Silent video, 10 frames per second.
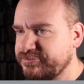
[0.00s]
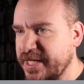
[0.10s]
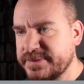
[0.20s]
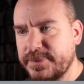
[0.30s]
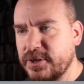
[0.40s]

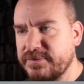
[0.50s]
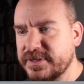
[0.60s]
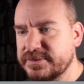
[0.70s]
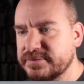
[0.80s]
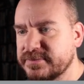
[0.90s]
That's
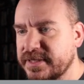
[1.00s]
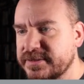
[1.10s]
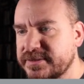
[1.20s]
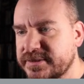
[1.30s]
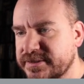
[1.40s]
perfect.
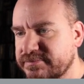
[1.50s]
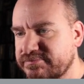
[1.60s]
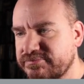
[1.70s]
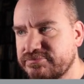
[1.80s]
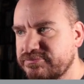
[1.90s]
That's,
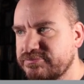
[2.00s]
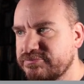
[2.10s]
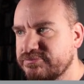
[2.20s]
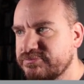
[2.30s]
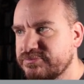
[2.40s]

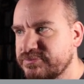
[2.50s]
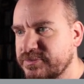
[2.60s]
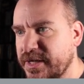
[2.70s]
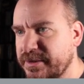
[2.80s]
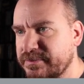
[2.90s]

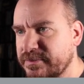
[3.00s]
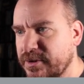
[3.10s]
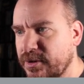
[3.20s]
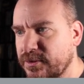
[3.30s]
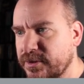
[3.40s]
I am
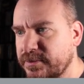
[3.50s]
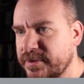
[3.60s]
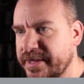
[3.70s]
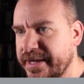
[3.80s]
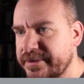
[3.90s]
all good
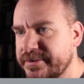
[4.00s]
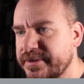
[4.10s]
with that.